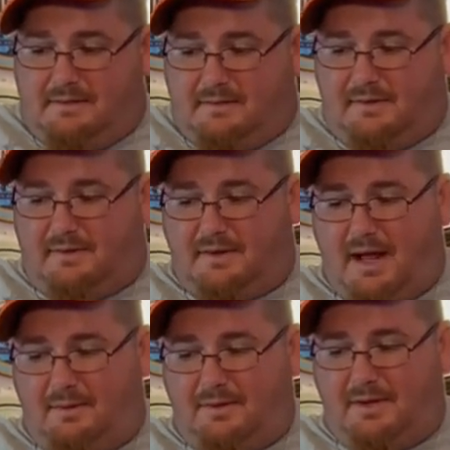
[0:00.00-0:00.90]
So they're
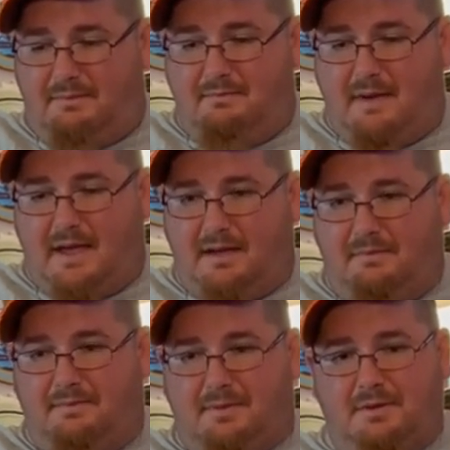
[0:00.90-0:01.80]
not really mega
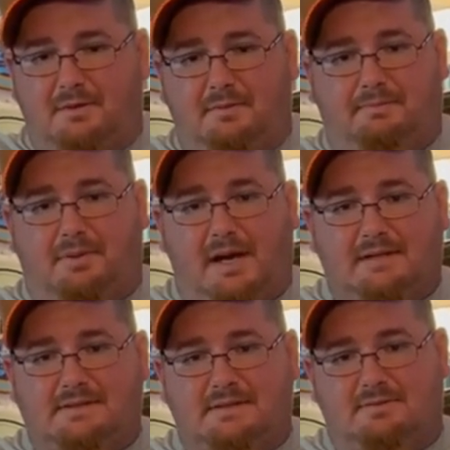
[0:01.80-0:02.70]
brew
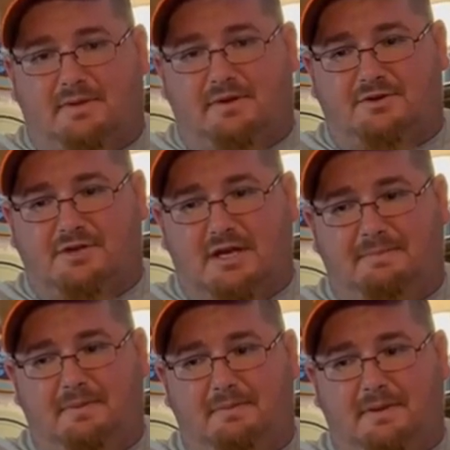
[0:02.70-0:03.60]
prices where they're
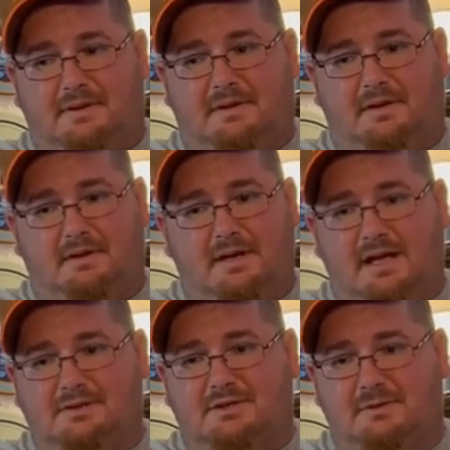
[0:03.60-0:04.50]
cheap, but they're
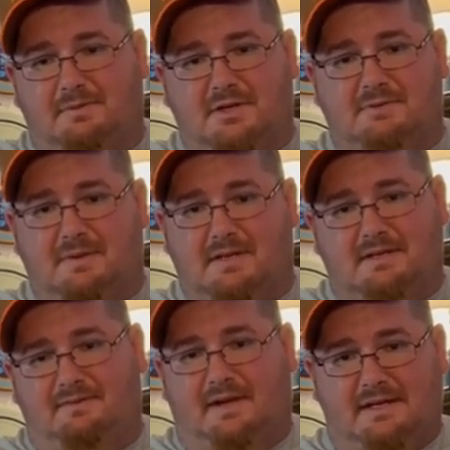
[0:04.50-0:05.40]
not super
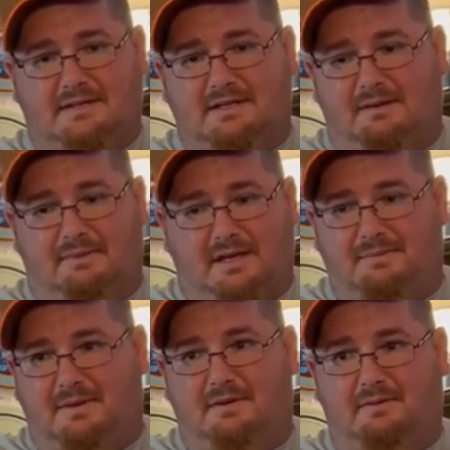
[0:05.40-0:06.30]
expensive like some that can
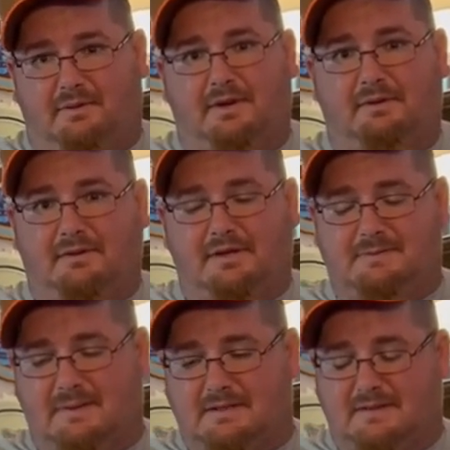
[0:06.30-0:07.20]
be really, really
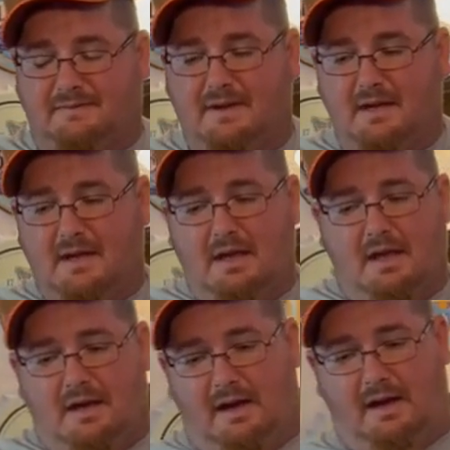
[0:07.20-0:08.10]
expensive.
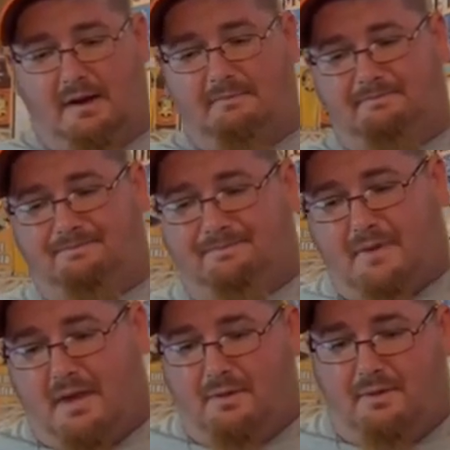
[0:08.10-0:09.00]
Um,
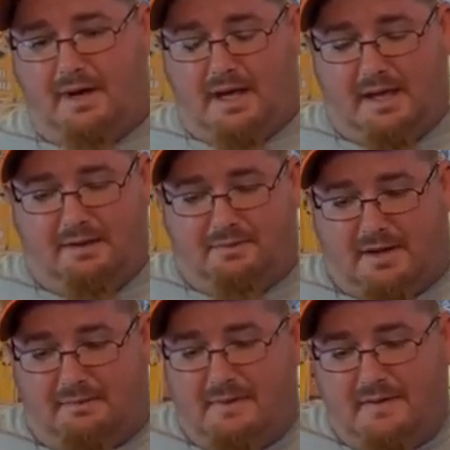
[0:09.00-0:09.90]
would I
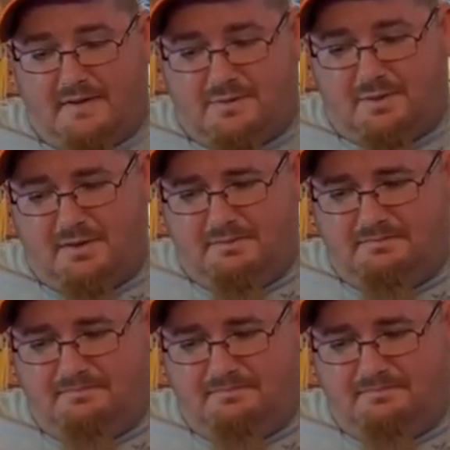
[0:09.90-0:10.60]
recommend this one?